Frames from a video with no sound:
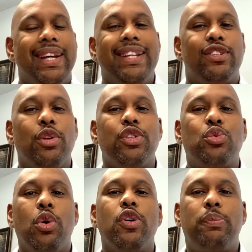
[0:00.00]
So, this
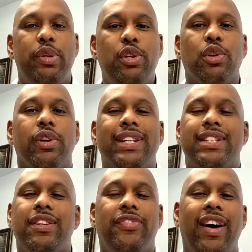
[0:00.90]
word pure, it's
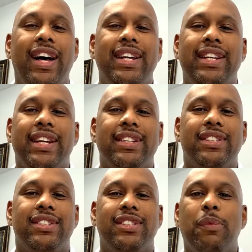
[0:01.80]
defined as
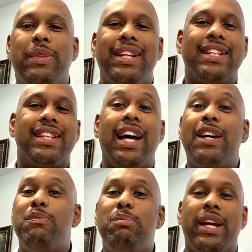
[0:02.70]
something that's
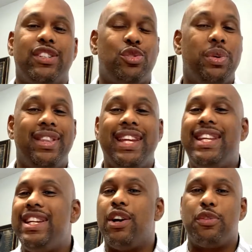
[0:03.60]
unmixed with
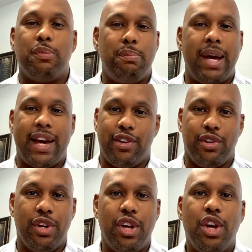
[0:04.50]
any other matter,
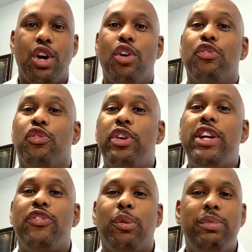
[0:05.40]
free
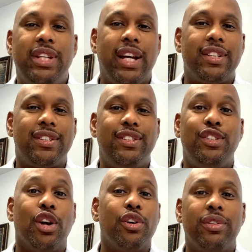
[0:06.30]
from dust,
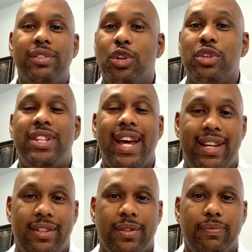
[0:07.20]
dirt, or
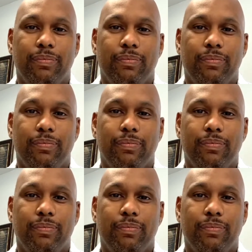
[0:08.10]
taint.